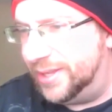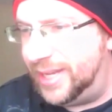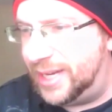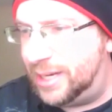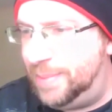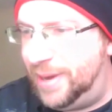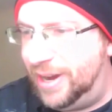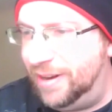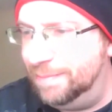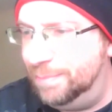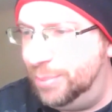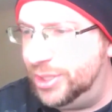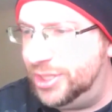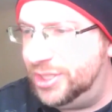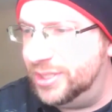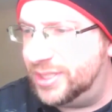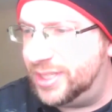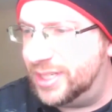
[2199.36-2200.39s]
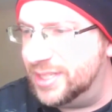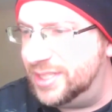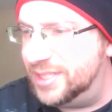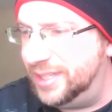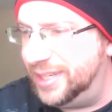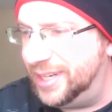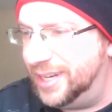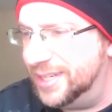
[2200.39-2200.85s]
a thick pair of bushes
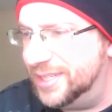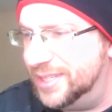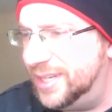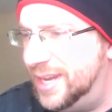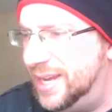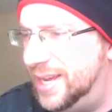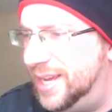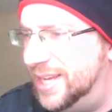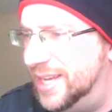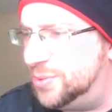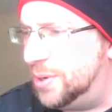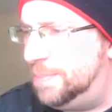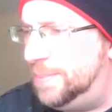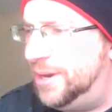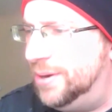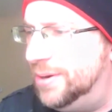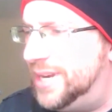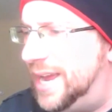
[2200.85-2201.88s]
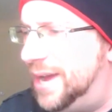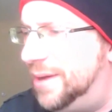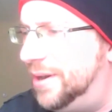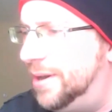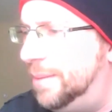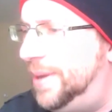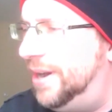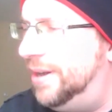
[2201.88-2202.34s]
concealing us as we peer
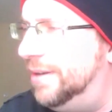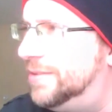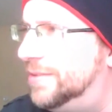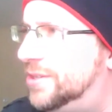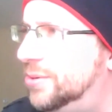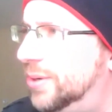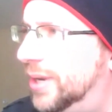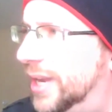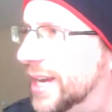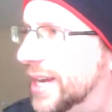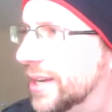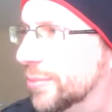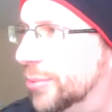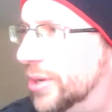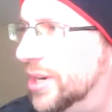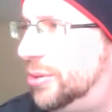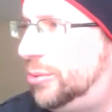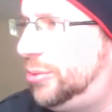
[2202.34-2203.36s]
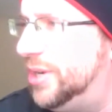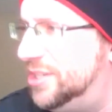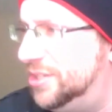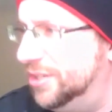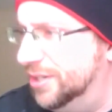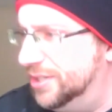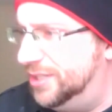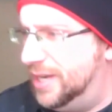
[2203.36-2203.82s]
down at a pair of two legged
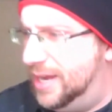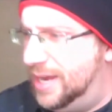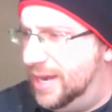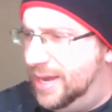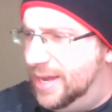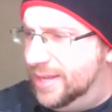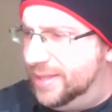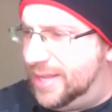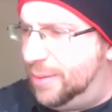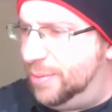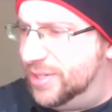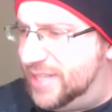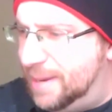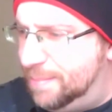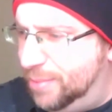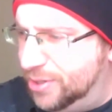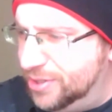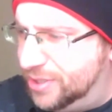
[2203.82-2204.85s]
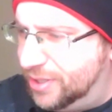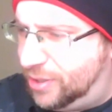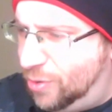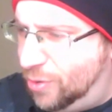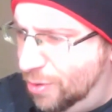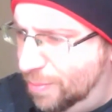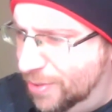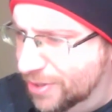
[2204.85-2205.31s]
creatures. They resemble
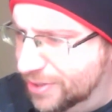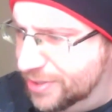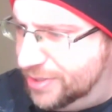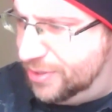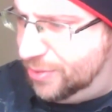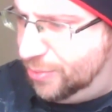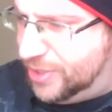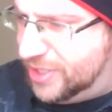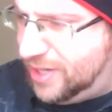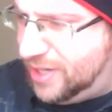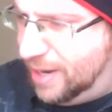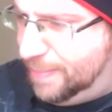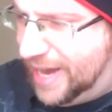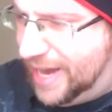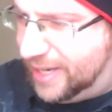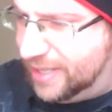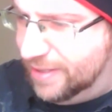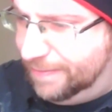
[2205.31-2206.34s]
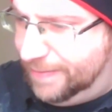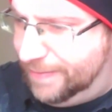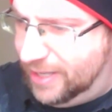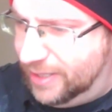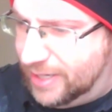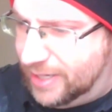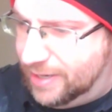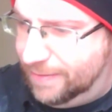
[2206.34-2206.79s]
the kobolds we saw back in the
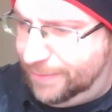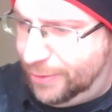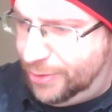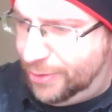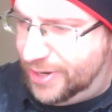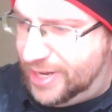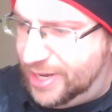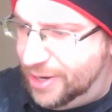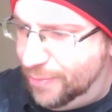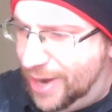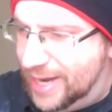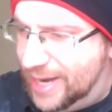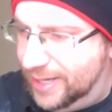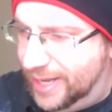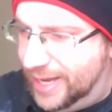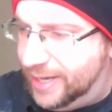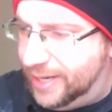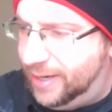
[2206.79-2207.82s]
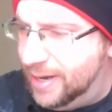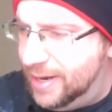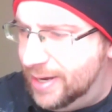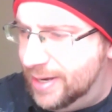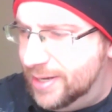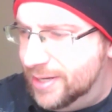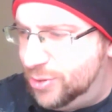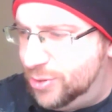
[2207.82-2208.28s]
valley, furry and rat like,
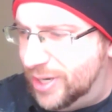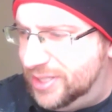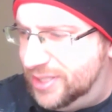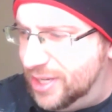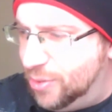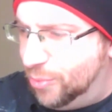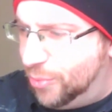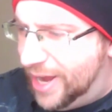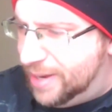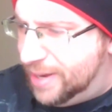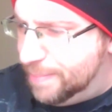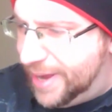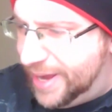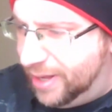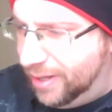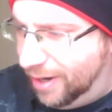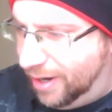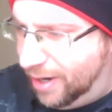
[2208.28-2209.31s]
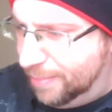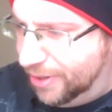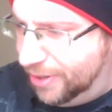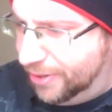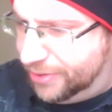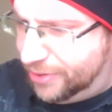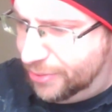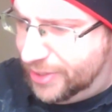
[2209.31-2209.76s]
dressed in red mail
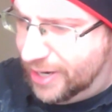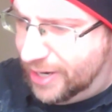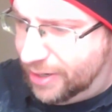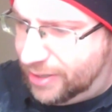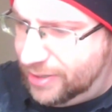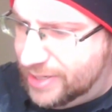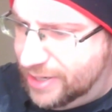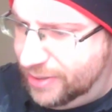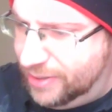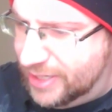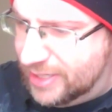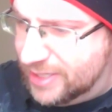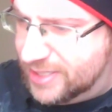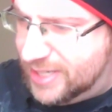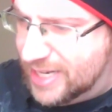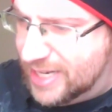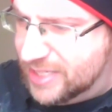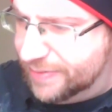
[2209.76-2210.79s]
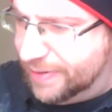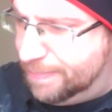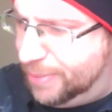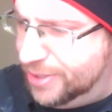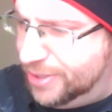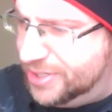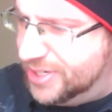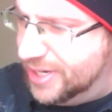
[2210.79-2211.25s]
armor, though they are nearly the size of a
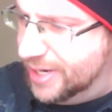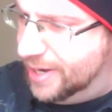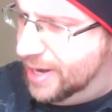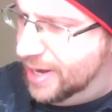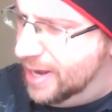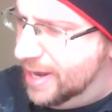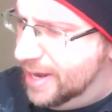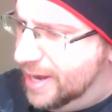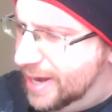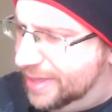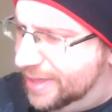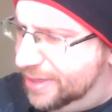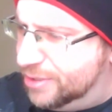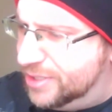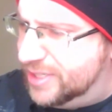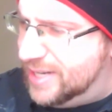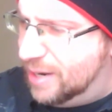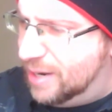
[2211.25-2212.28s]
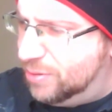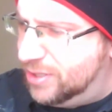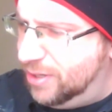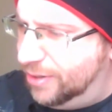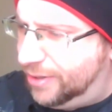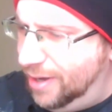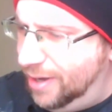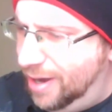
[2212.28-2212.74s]
person, and their
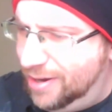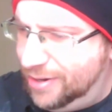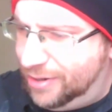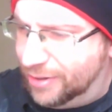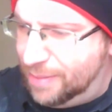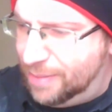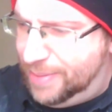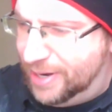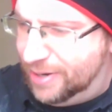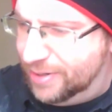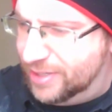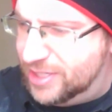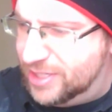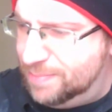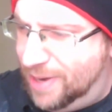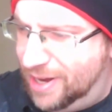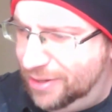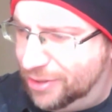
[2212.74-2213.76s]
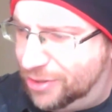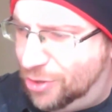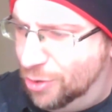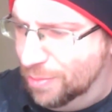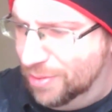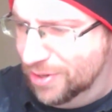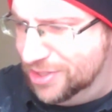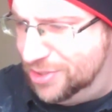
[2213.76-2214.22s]
snouts look longer compared to the smaller
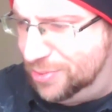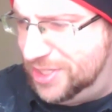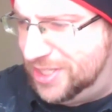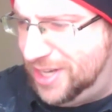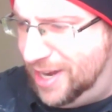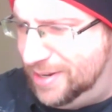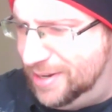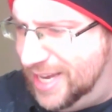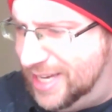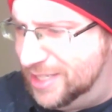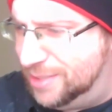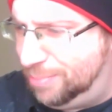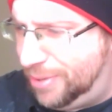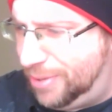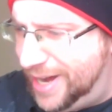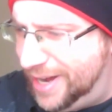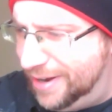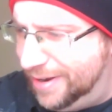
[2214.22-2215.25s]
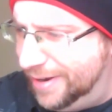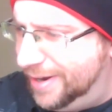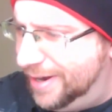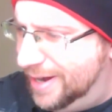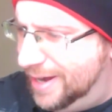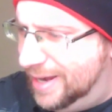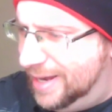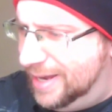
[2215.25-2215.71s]
kobolds we saw days prior.
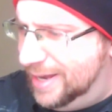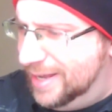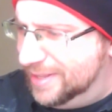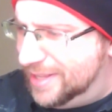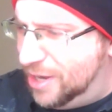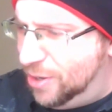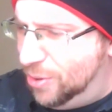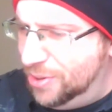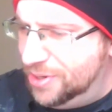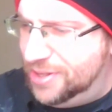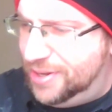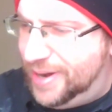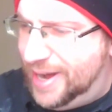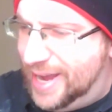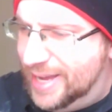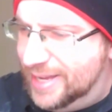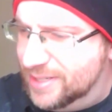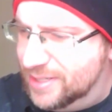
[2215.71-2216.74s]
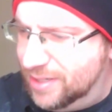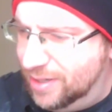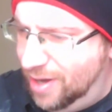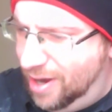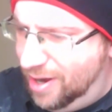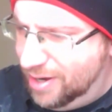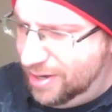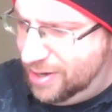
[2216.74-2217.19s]
They hold in their hands
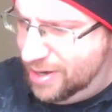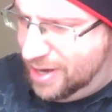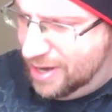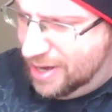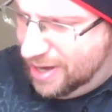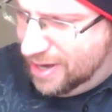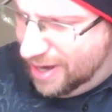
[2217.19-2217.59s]
long,